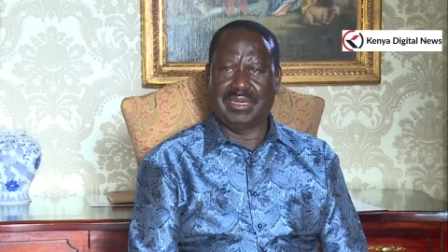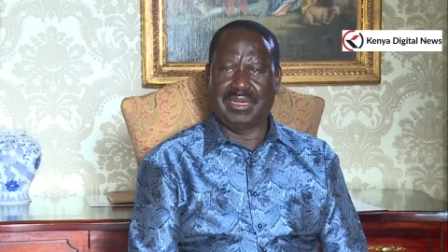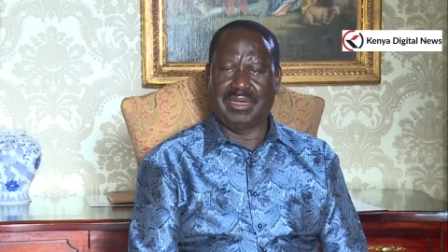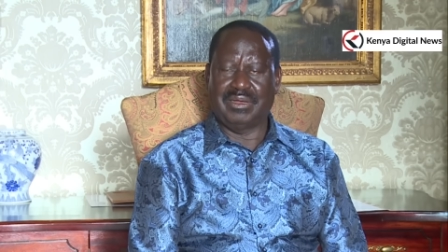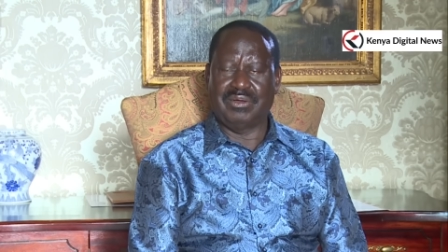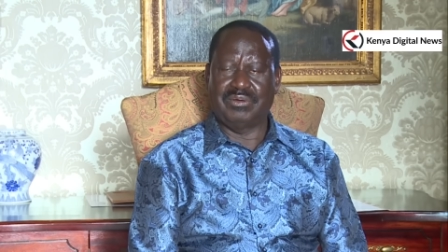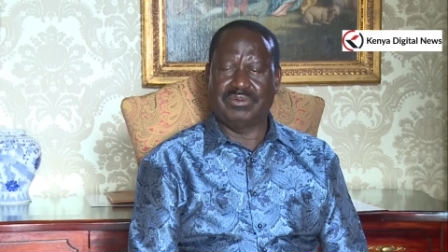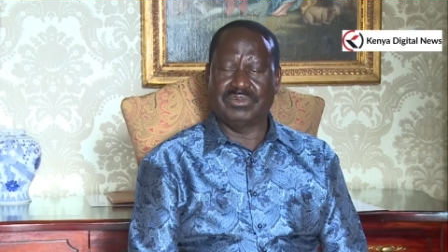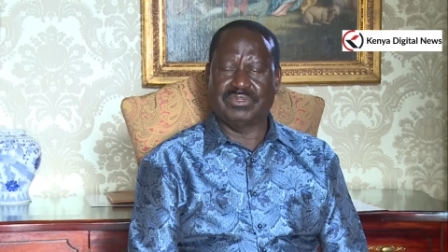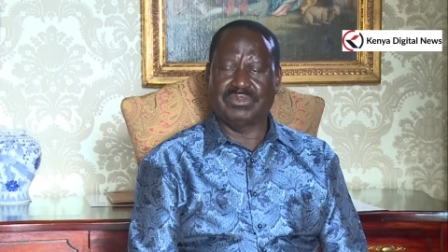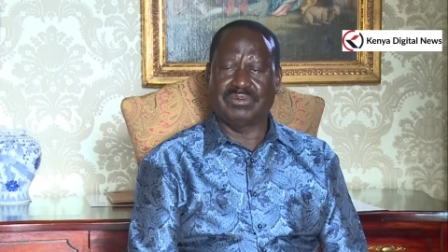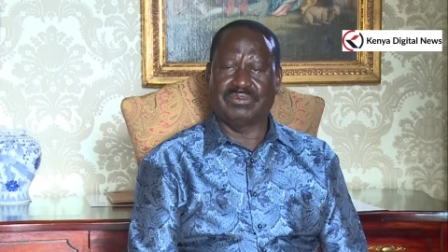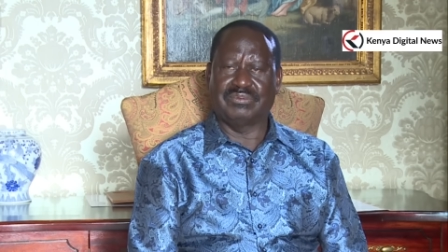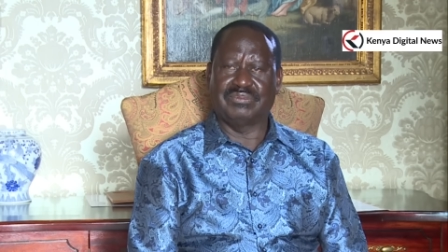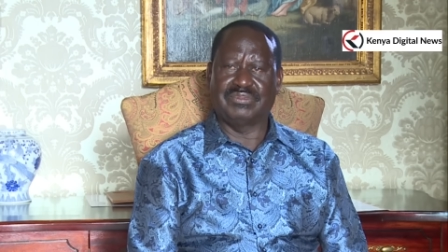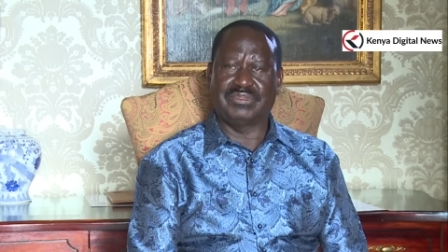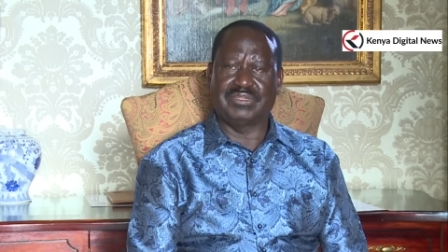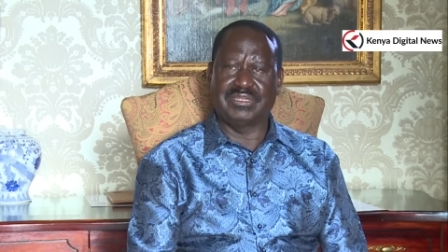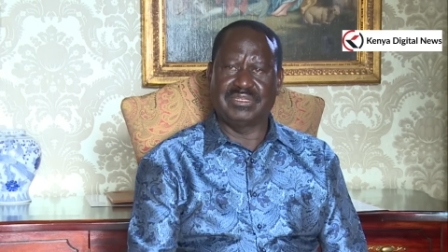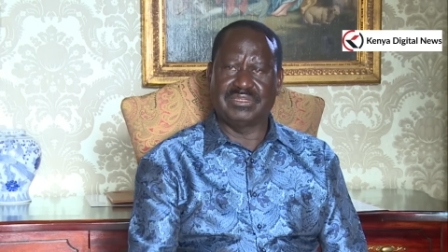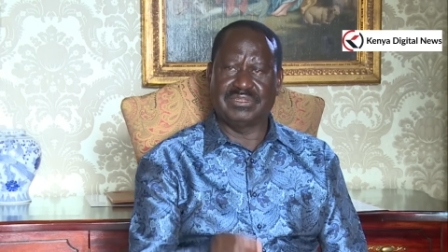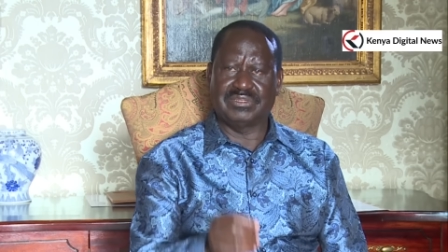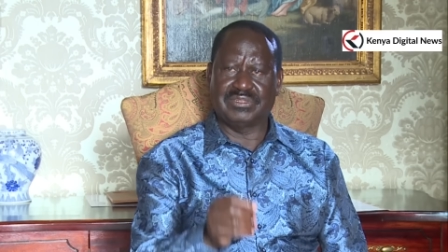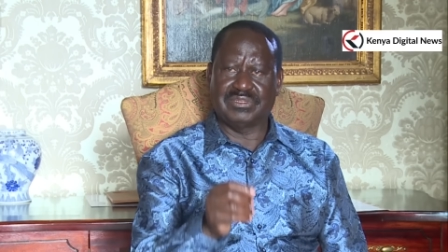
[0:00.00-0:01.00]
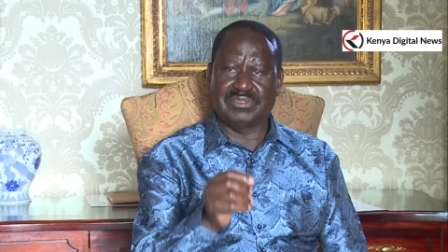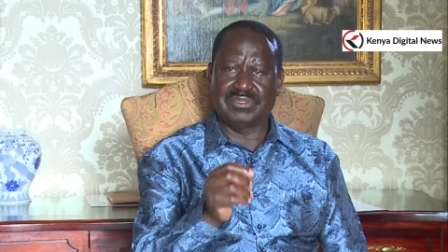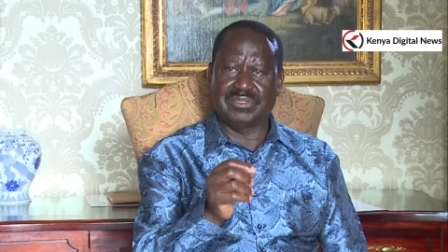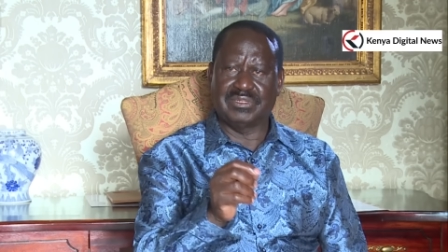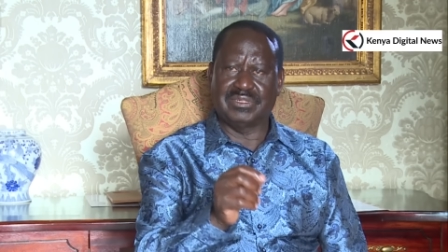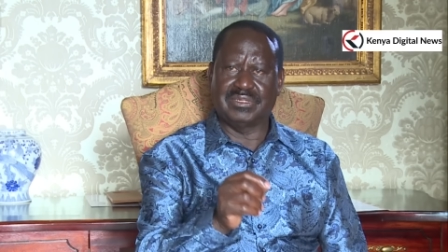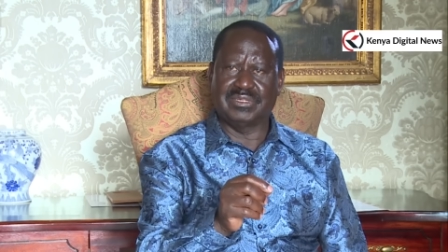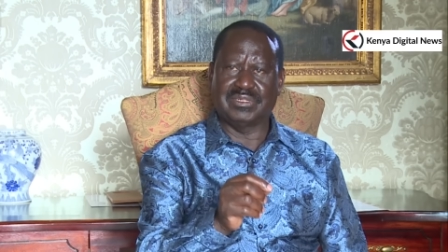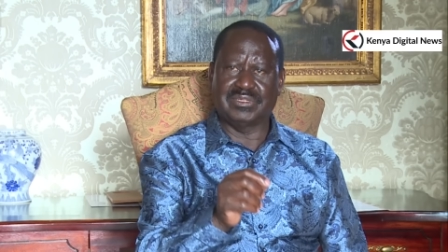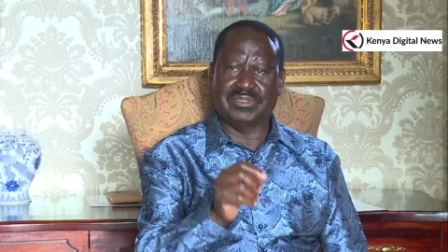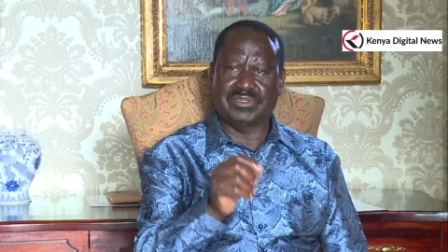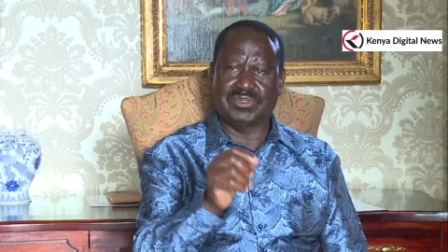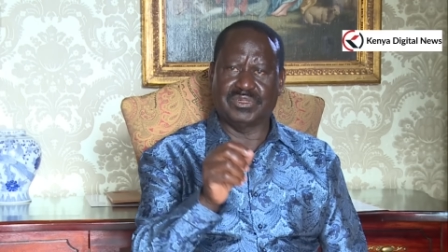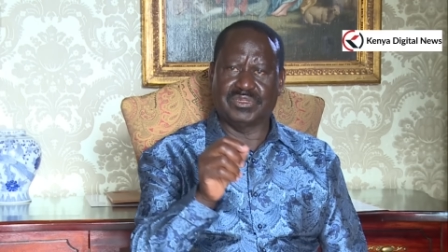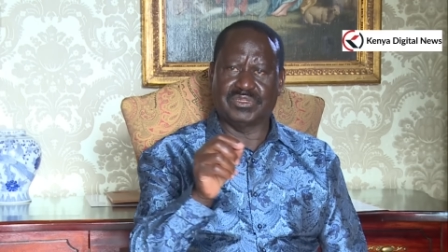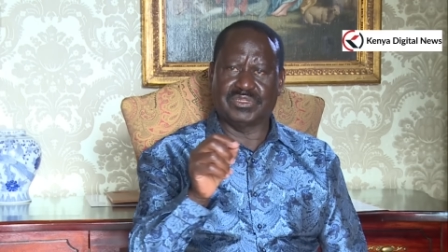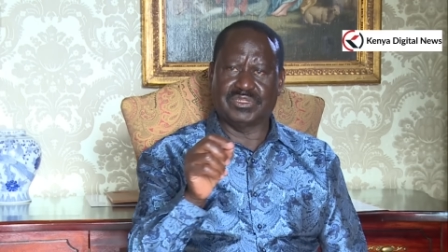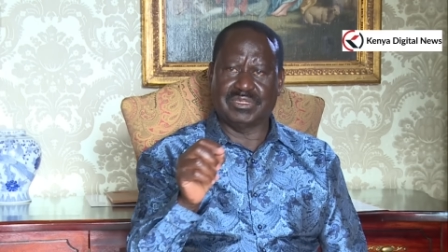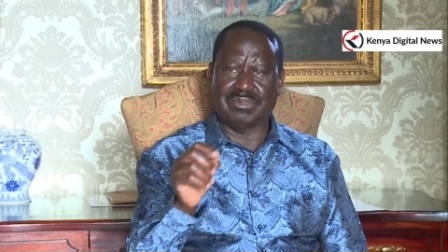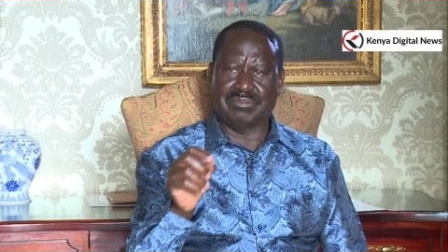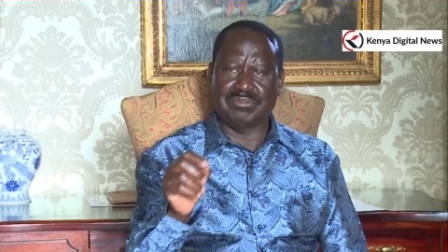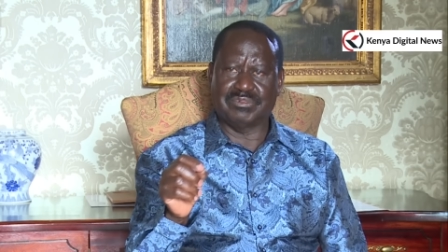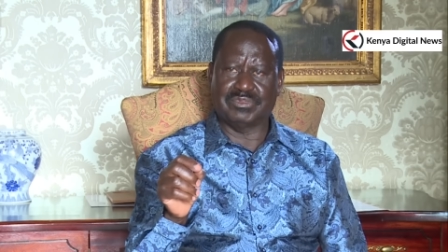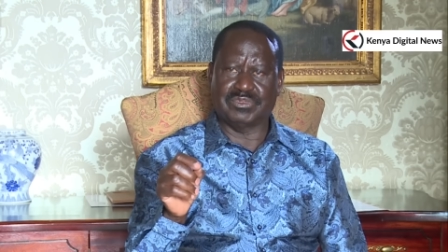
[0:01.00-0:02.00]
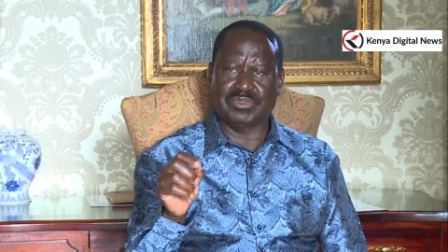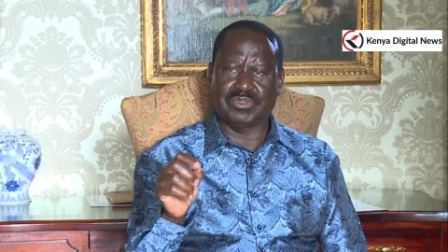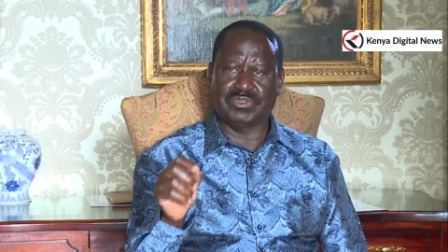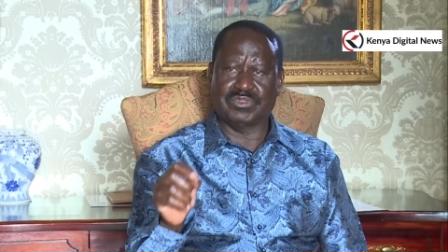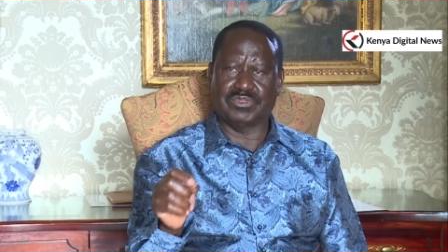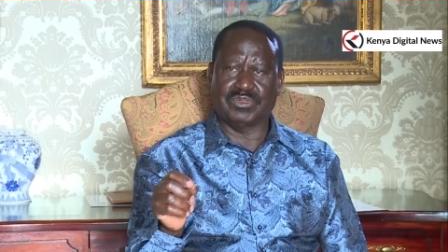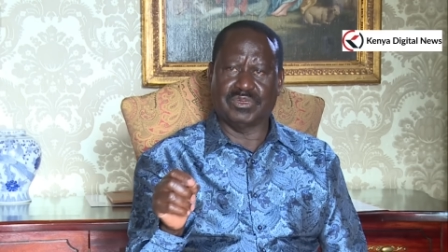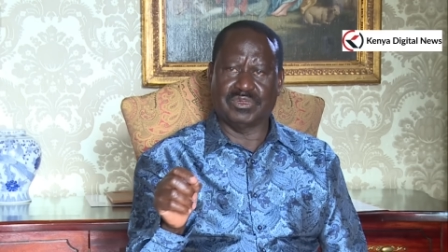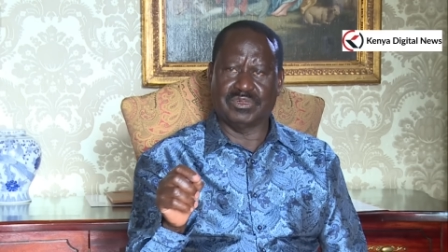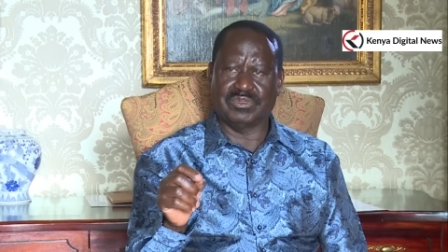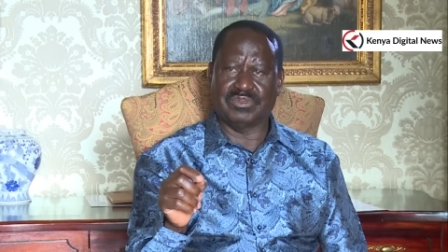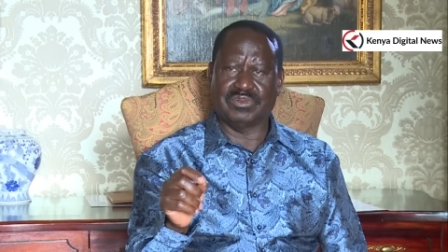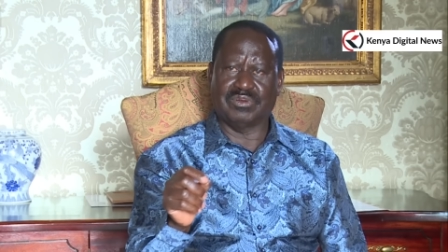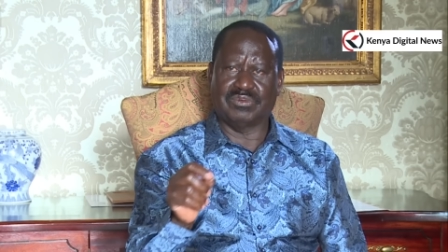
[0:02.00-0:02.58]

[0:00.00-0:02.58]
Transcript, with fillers: out of this tot sum total